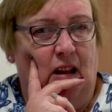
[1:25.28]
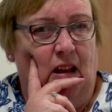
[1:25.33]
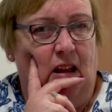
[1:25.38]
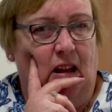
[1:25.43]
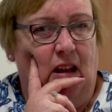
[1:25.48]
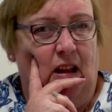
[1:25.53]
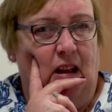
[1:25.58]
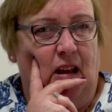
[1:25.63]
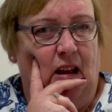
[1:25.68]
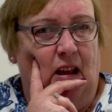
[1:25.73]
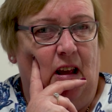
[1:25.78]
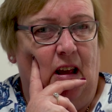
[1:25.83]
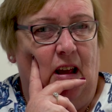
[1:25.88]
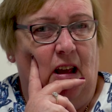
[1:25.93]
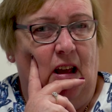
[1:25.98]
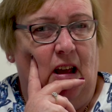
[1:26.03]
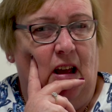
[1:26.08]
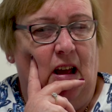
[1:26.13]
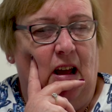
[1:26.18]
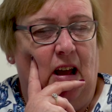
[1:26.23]
I have been
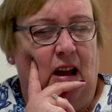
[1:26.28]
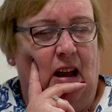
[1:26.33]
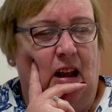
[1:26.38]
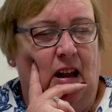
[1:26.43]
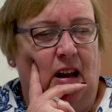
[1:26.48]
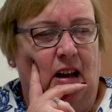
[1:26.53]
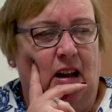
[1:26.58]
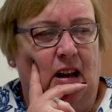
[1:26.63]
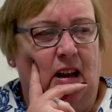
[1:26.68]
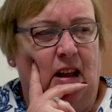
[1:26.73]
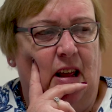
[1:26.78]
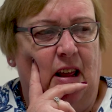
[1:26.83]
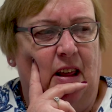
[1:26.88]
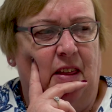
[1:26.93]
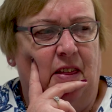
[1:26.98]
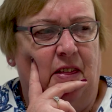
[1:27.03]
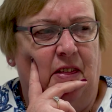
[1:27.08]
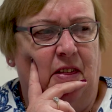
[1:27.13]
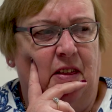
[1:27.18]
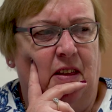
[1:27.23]
attending the
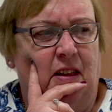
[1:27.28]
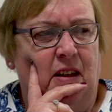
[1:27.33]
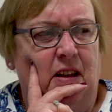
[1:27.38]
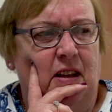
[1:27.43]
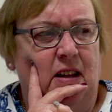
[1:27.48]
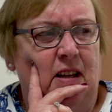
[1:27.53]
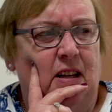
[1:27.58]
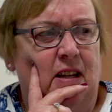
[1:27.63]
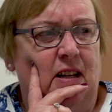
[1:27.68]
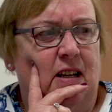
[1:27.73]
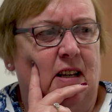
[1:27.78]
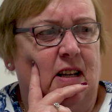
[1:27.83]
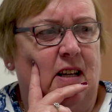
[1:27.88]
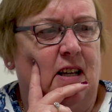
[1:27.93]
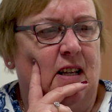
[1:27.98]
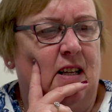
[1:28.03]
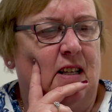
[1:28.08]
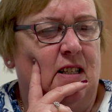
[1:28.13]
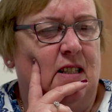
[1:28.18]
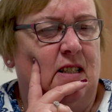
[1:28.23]
haematology
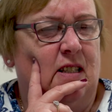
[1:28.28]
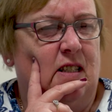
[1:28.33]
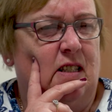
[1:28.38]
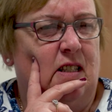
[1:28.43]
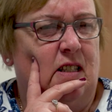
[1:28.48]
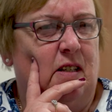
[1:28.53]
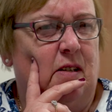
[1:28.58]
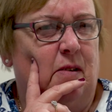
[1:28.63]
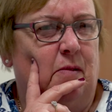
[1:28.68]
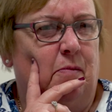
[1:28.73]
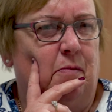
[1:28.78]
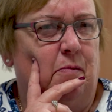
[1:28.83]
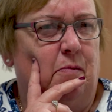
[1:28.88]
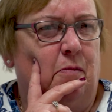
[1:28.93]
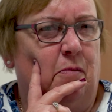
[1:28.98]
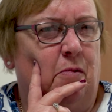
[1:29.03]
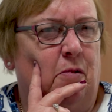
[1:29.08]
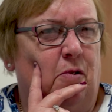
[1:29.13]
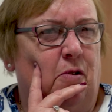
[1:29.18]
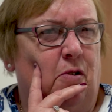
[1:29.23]
department for about
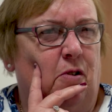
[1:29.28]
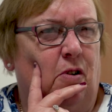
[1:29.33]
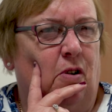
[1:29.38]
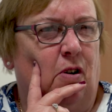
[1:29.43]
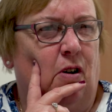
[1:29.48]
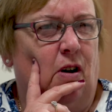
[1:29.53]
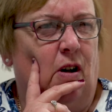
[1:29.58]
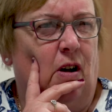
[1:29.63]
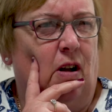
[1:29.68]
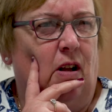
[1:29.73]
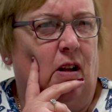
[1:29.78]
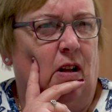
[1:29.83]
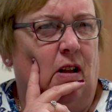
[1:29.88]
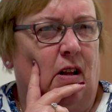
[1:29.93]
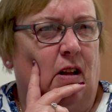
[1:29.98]
11 years. So I